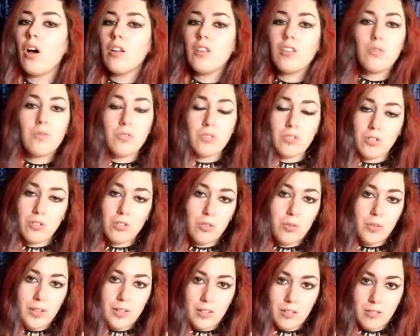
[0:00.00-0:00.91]
not used to
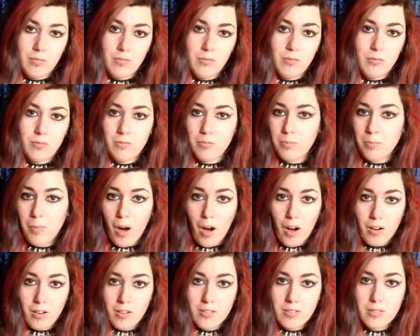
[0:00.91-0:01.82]
doing
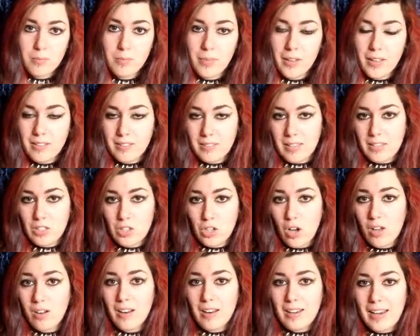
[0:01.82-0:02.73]
barks because
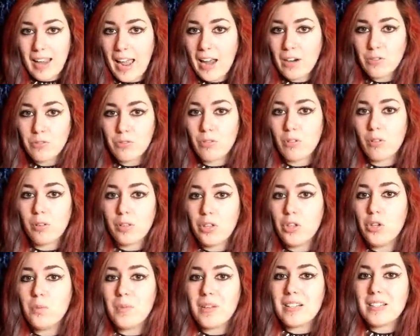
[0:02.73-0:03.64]
it's not a natural
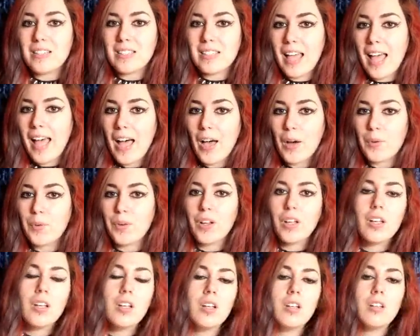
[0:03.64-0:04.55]
human
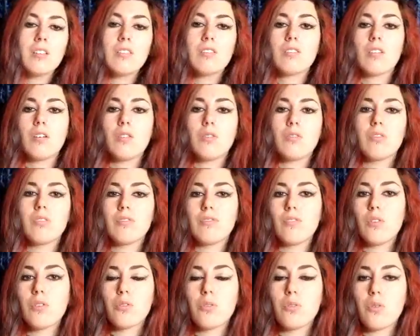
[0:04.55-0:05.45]
sound, so their
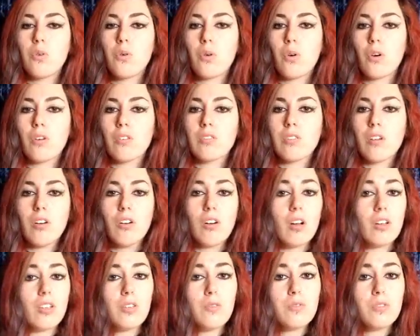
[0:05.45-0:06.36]
vocal cords are
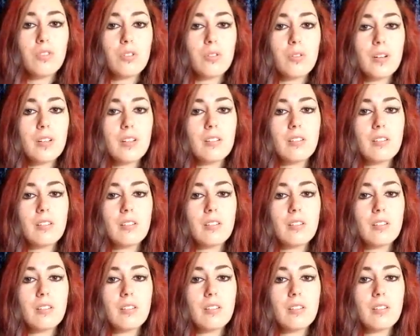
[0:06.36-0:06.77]
not used to